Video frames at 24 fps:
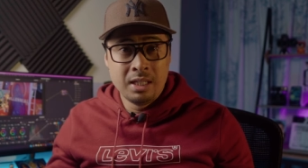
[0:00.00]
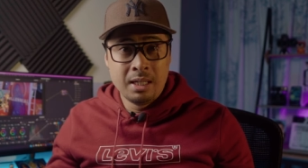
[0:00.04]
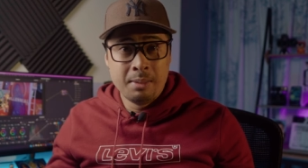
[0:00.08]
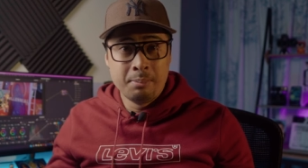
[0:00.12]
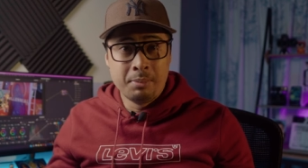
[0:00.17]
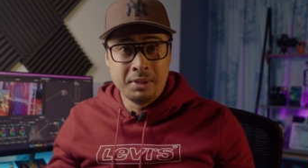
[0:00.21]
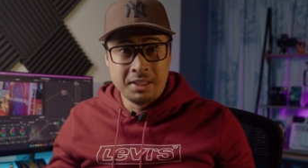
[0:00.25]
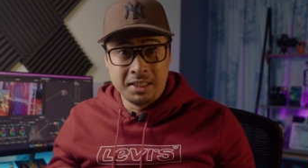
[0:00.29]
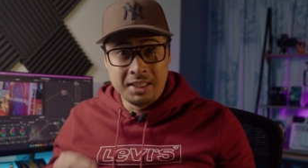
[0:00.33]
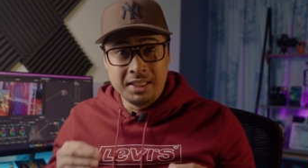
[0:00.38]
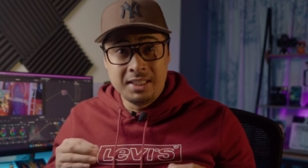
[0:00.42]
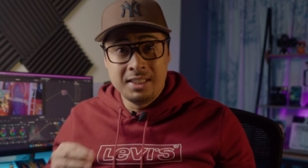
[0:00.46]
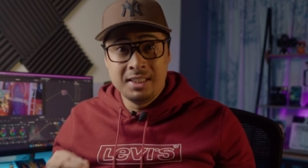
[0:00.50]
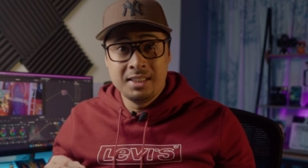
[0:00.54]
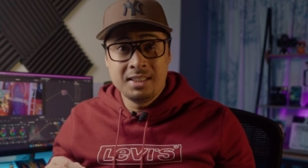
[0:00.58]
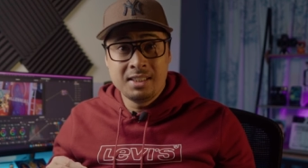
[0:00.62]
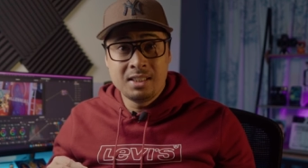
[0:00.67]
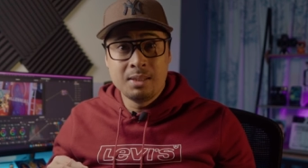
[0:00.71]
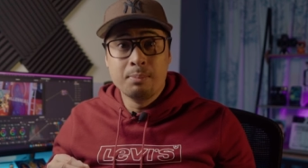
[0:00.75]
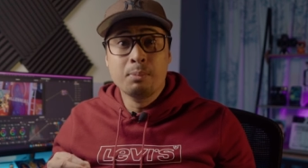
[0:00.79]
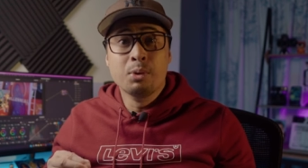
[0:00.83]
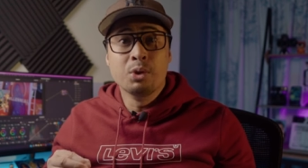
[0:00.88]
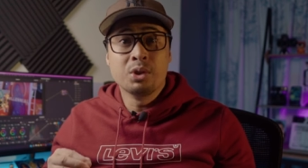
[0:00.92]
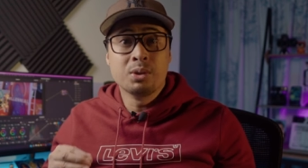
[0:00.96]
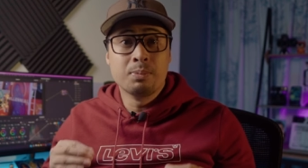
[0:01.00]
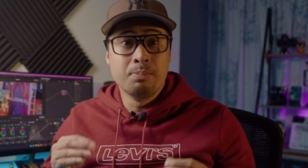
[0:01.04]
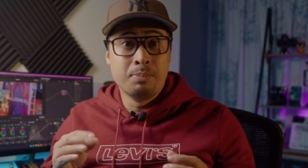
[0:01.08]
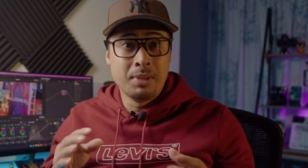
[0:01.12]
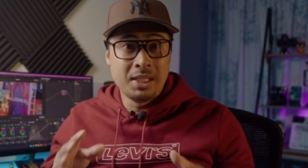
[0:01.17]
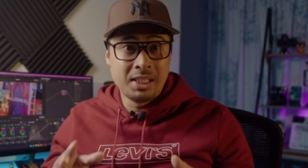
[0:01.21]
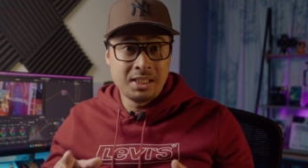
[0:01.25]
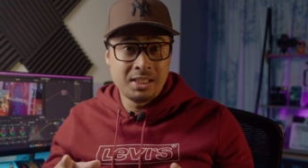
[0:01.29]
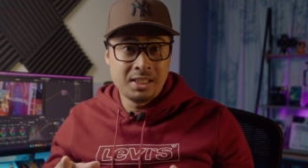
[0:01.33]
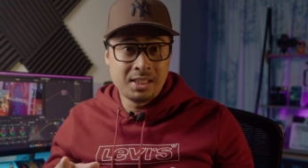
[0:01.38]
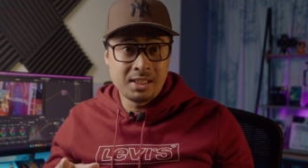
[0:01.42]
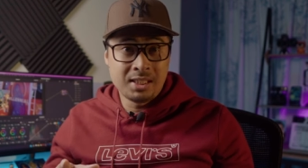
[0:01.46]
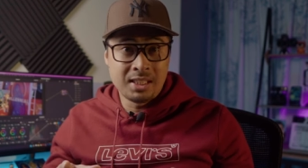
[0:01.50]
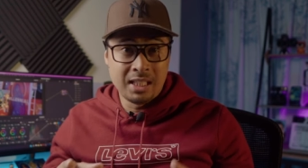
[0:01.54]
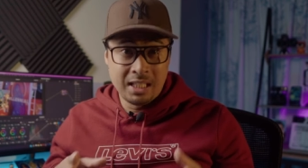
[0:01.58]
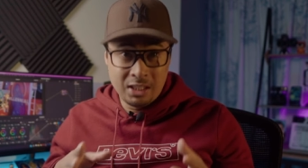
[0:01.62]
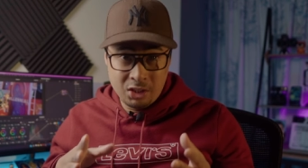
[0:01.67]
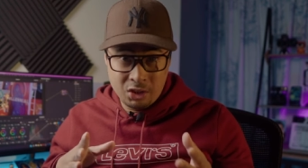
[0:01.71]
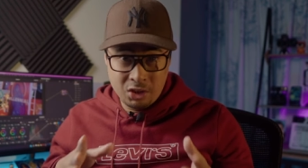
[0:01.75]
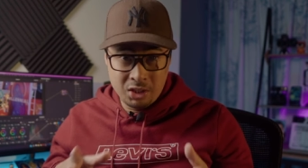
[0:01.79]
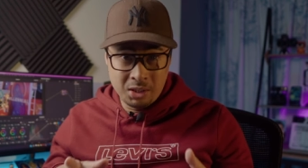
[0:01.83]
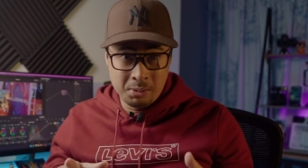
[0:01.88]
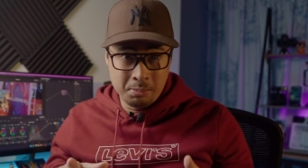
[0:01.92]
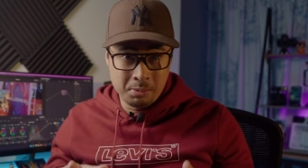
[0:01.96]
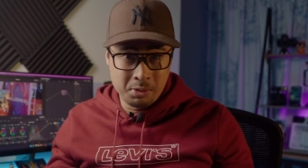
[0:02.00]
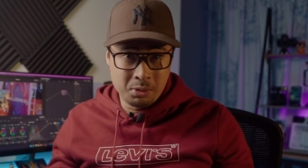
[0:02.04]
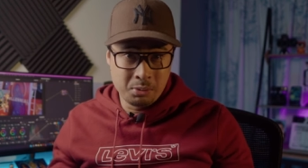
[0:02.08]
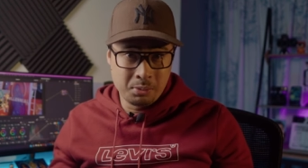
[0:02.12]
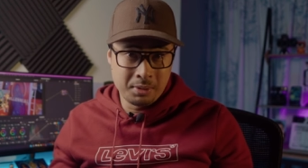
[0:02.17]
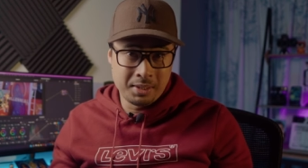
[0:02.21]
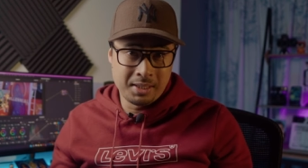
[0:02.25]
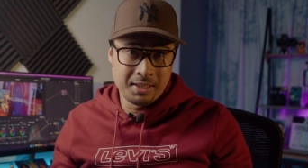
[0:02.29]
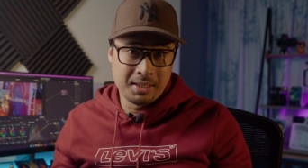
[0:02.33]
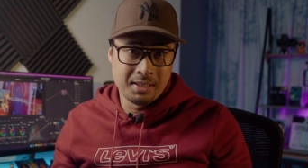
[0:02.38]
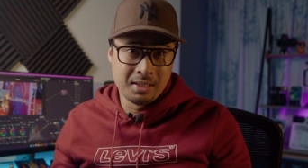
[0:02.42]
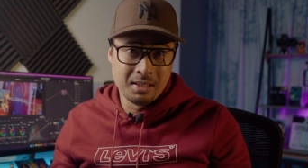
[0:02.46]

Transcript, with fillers: but it is the most basic and cheapest way.